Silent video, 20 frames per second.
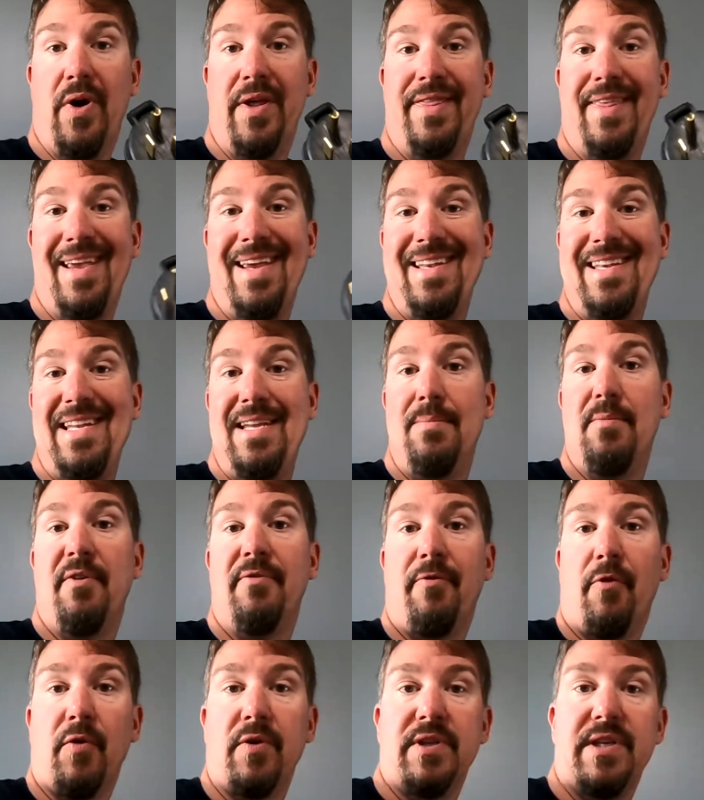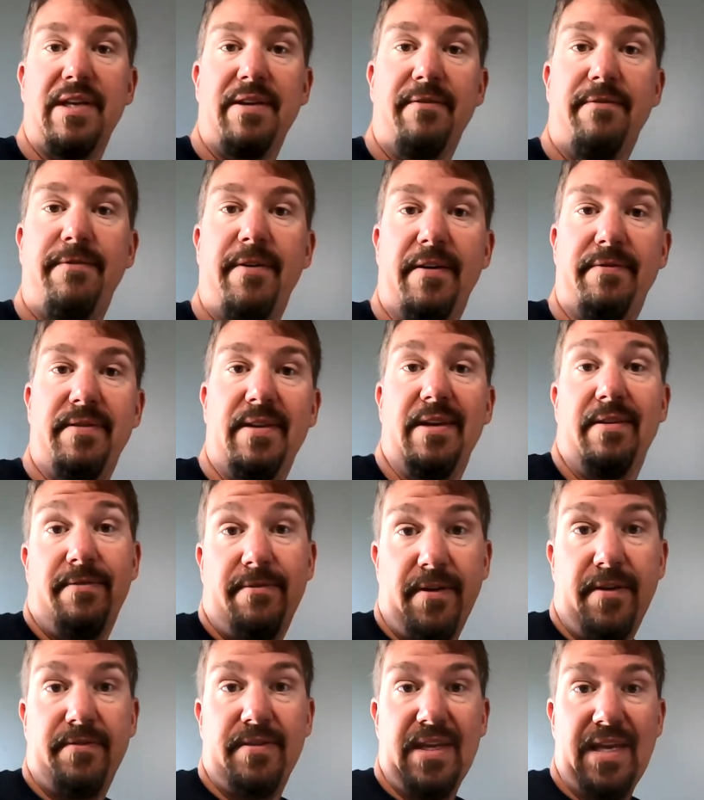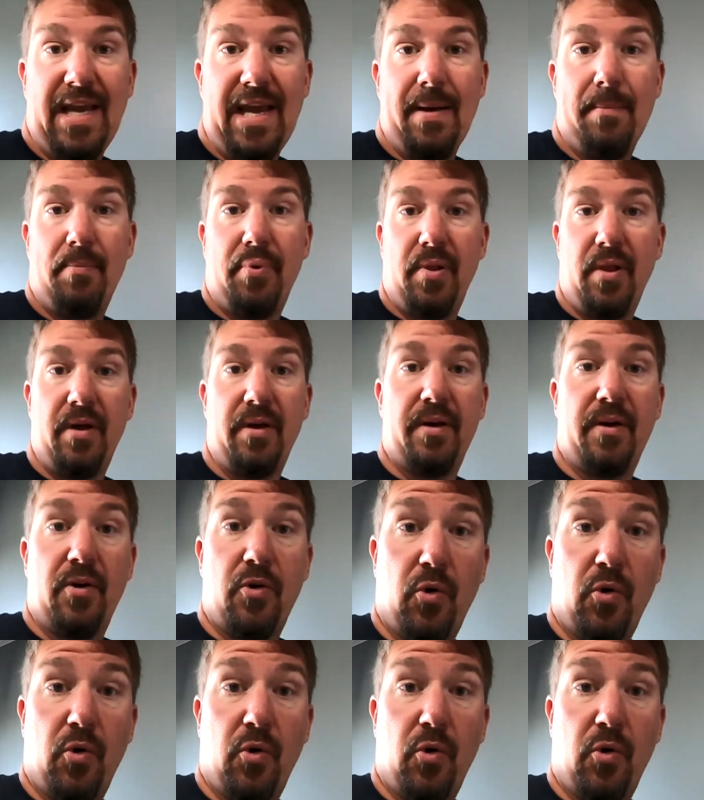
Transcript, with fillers: with a NEMA 1450 50 amp plug.